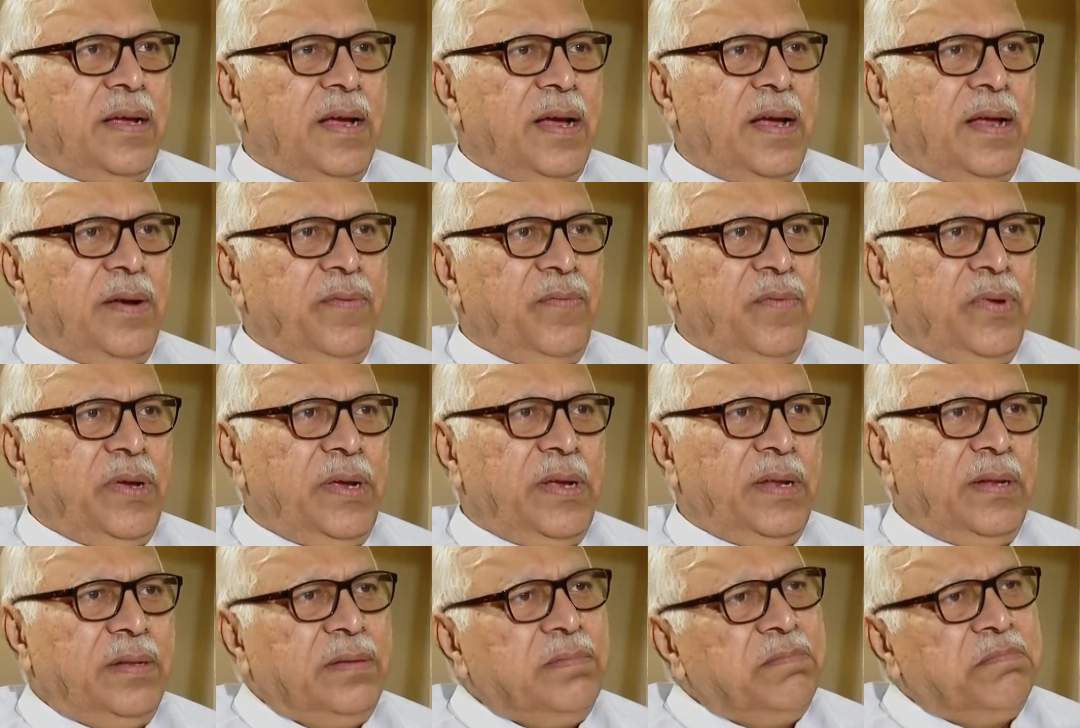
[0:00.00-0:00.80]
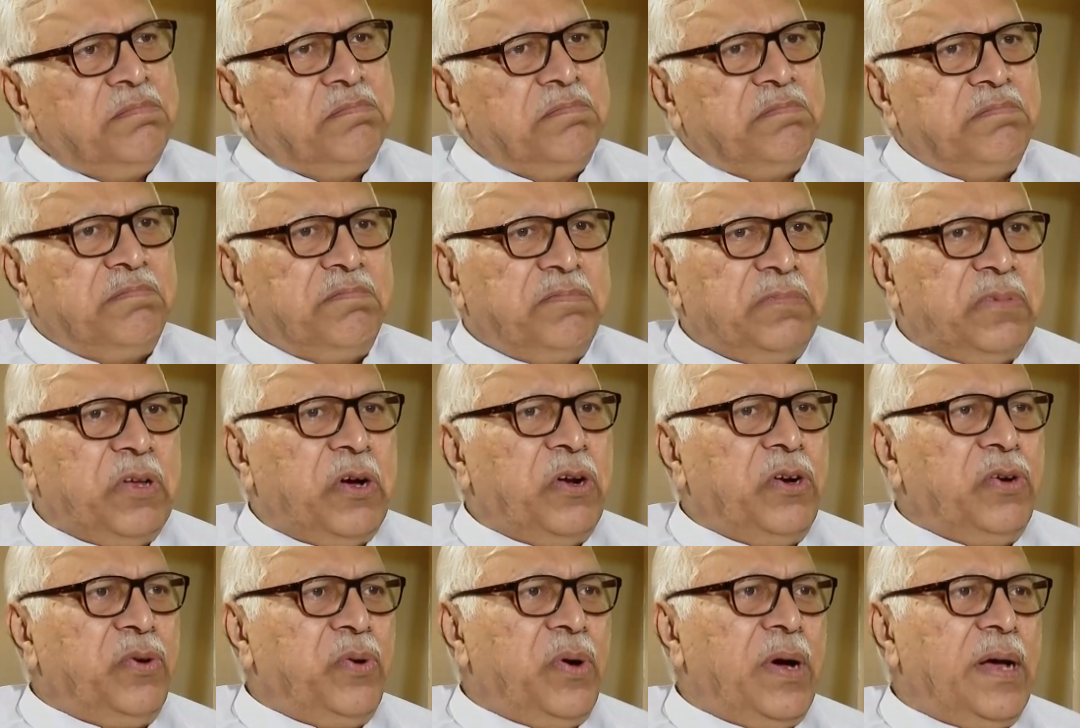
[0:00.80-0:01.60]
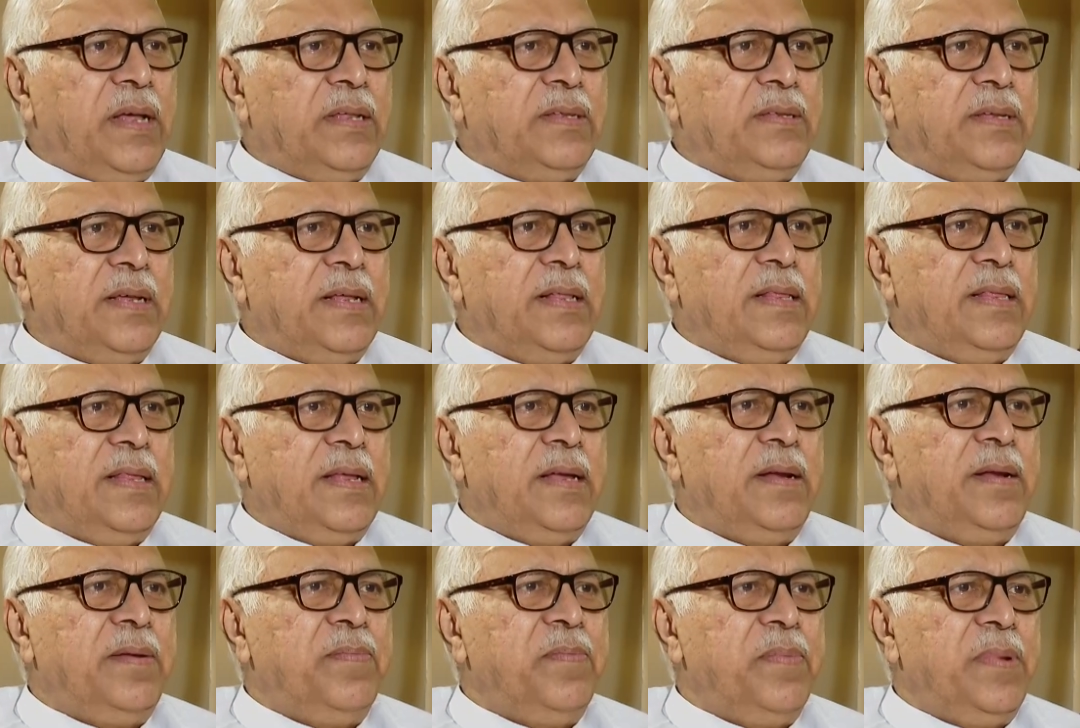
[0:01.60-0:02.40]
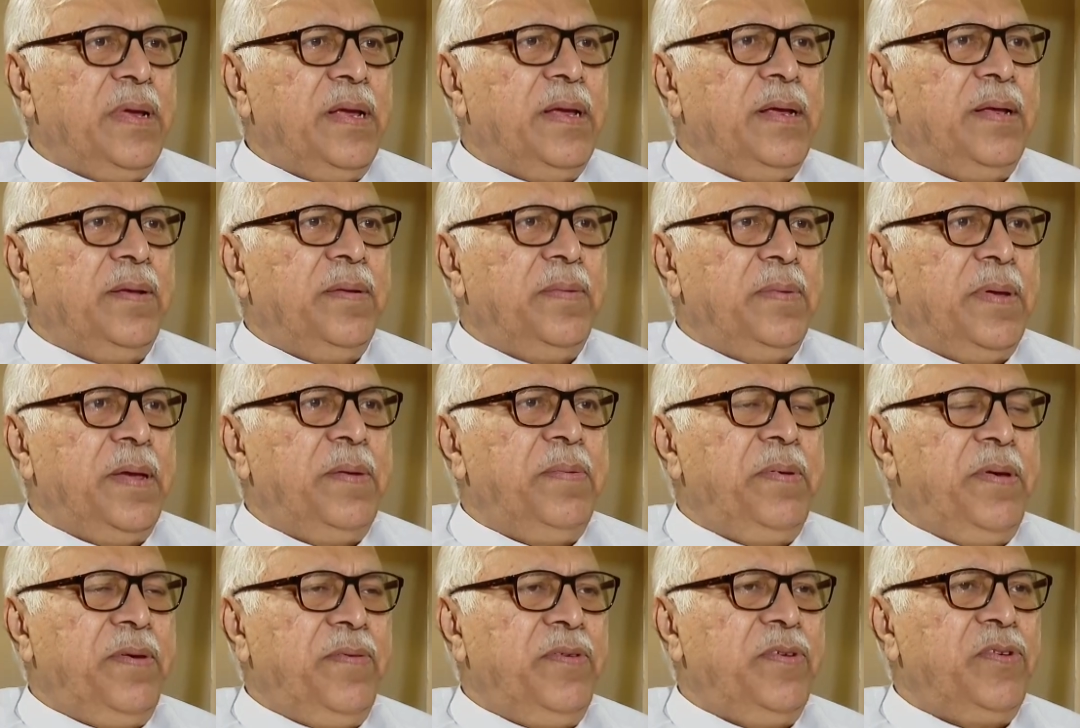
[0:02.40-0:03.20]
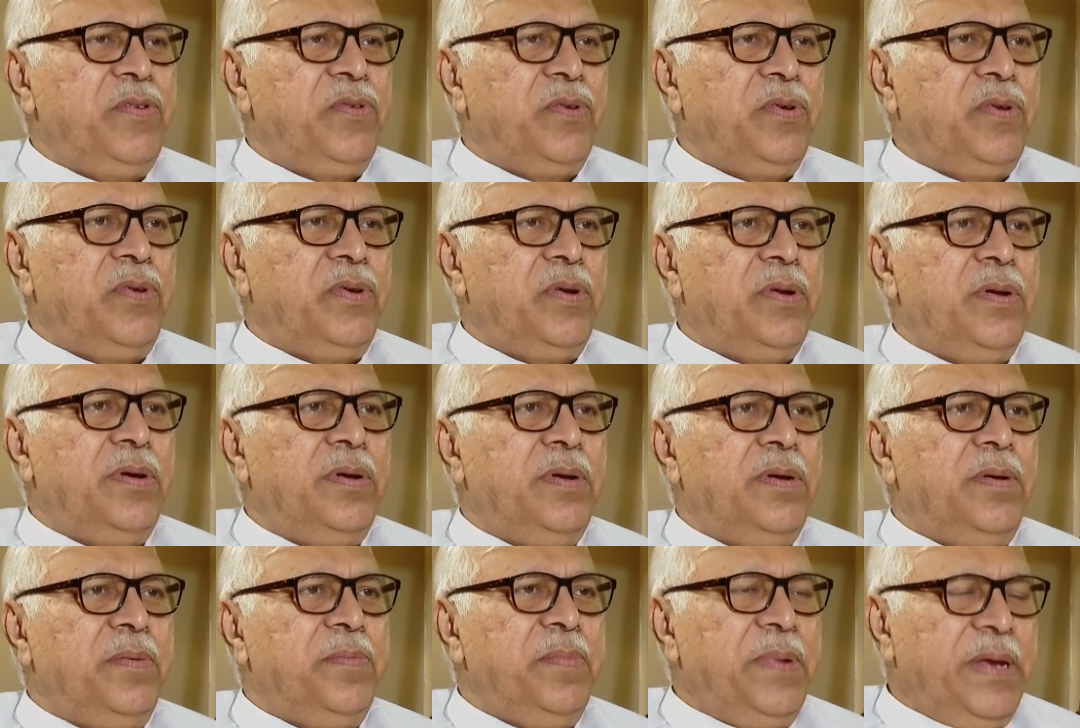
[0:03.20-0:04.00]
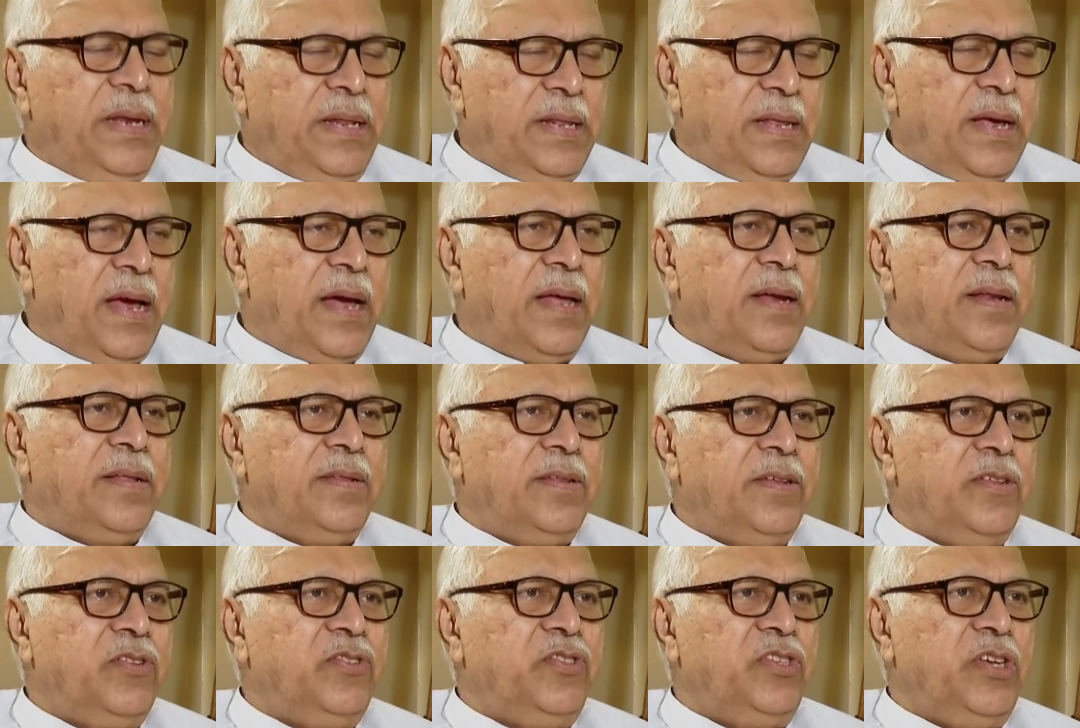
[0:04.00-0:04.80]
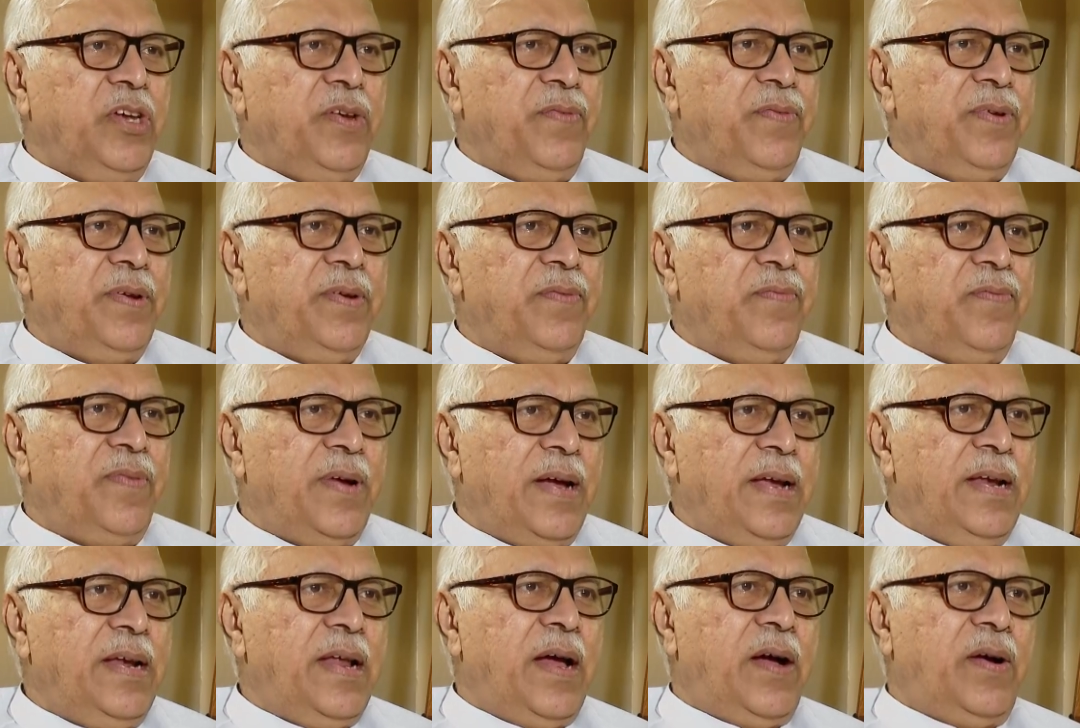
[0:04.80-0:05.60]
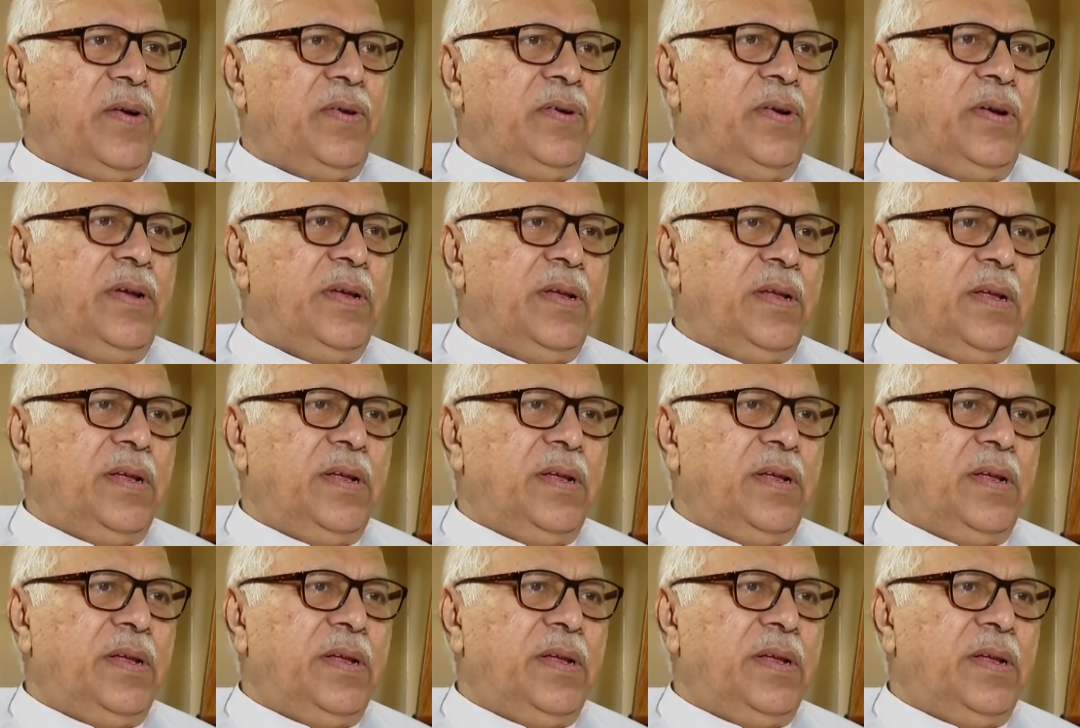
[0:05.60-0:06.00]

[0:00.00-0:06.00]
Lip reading: And we thought to ourselves that maybe we should meet the RSS chief and find out